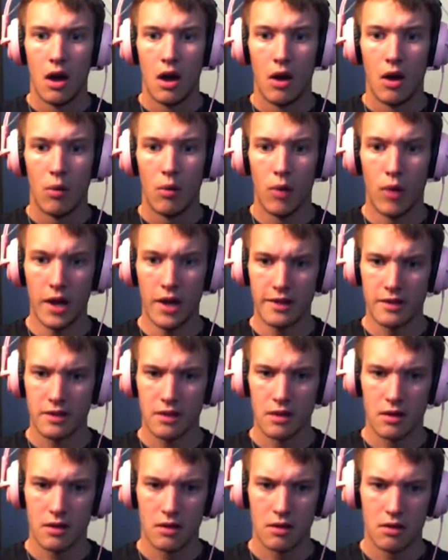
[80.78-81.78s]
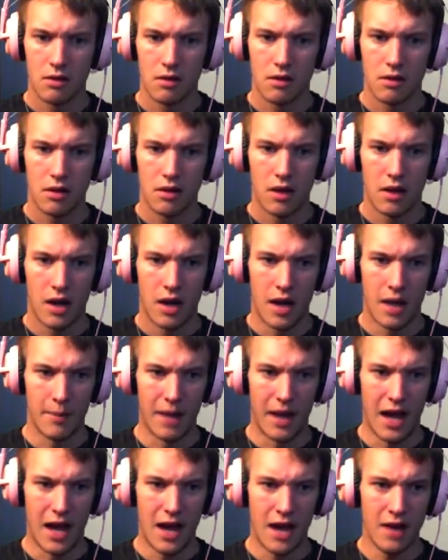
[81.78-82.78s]
What? I'm
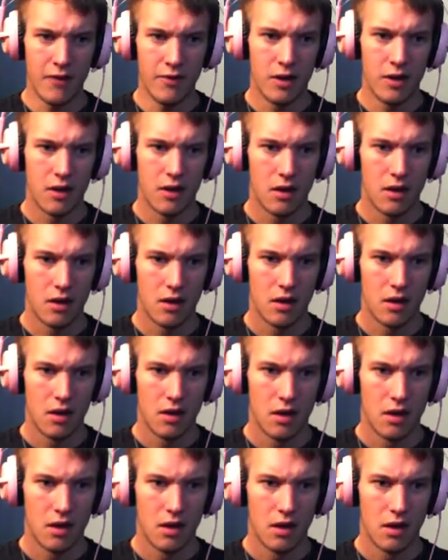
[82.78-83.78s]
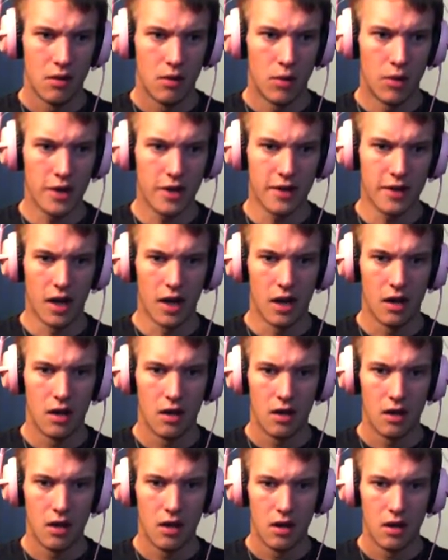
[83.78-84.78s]
alive? What the?
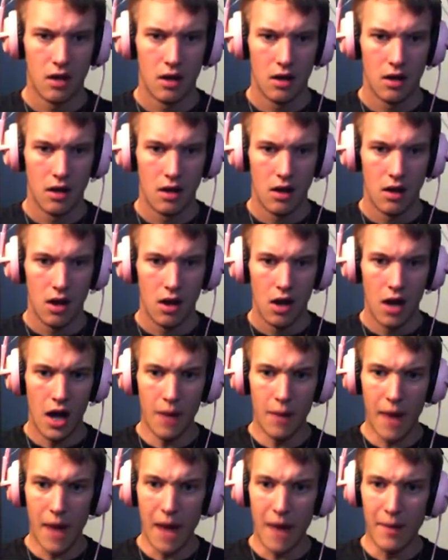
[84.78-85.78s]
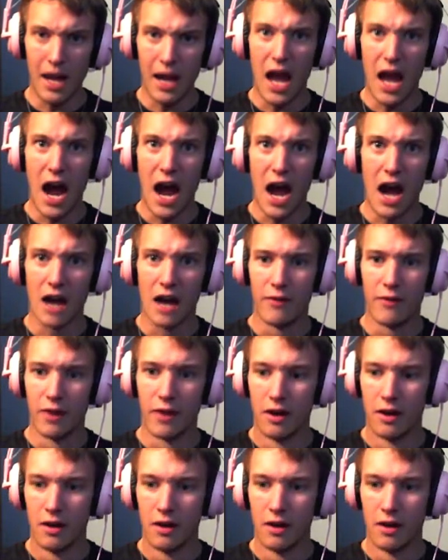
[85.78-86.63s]
I'm I'm alive!